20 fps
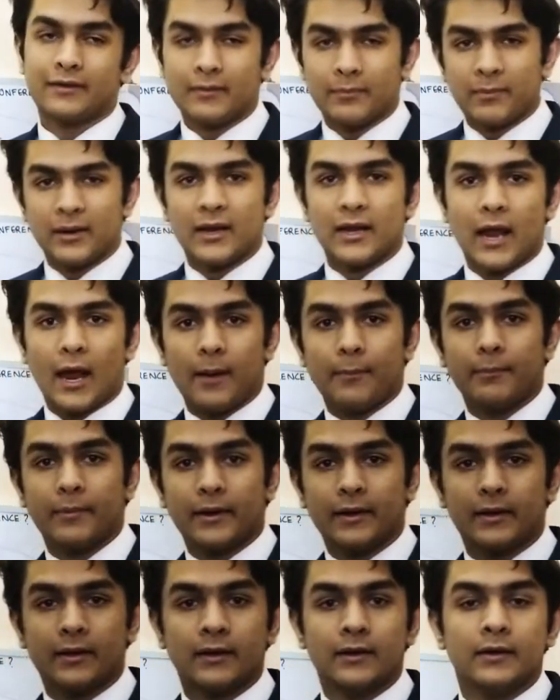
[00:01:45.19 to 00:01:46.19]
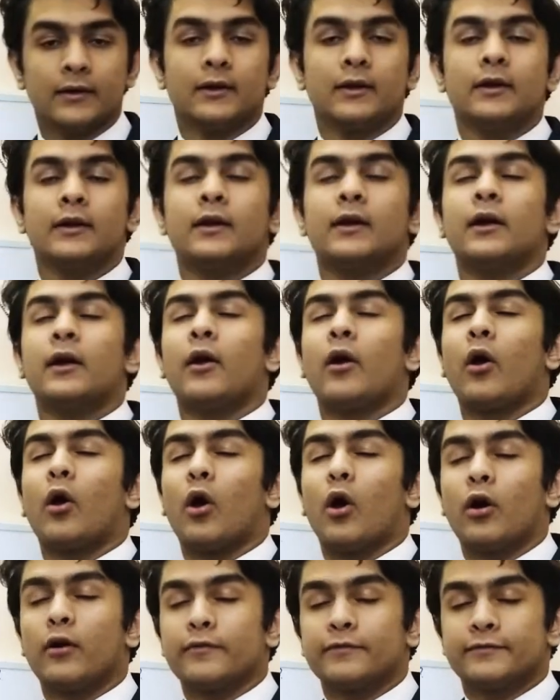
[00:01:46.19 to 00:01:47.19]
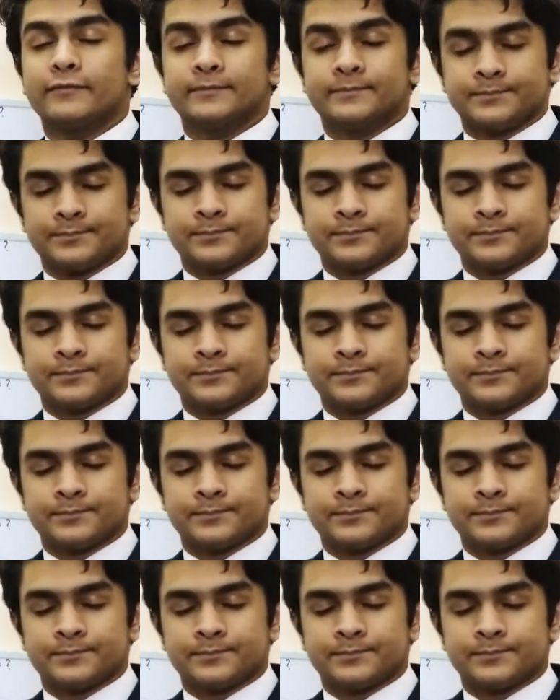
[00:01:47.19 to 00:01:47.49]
the main ambit of